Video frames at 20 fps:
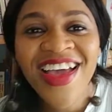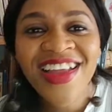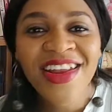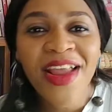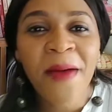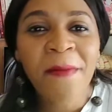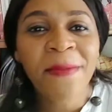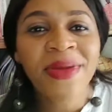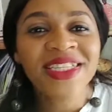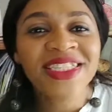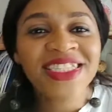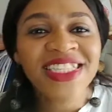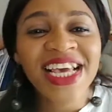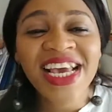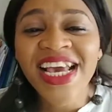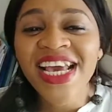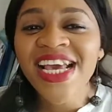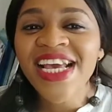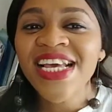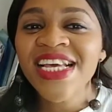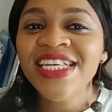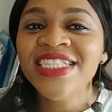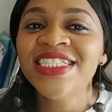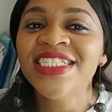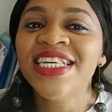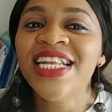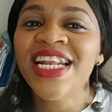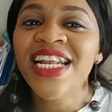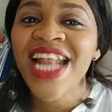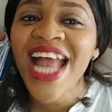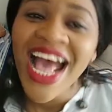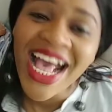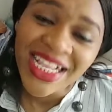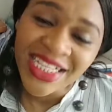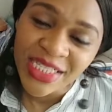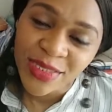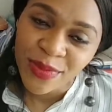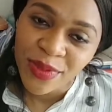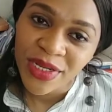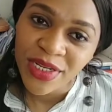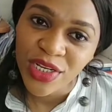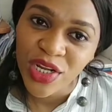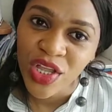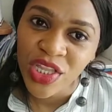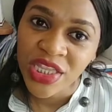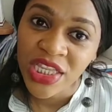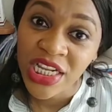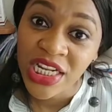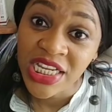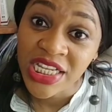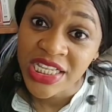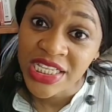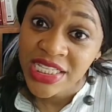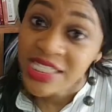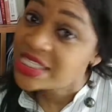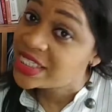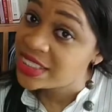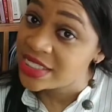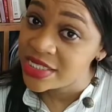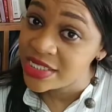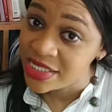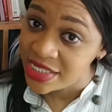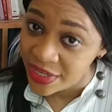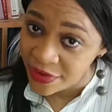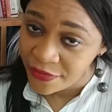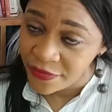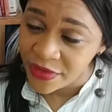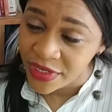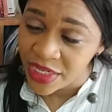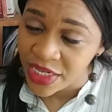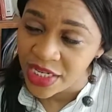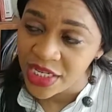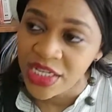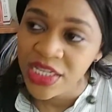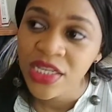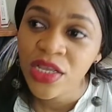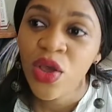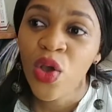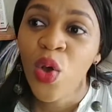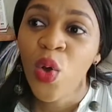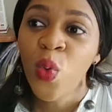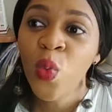Number 10, the last but not the least, definitely,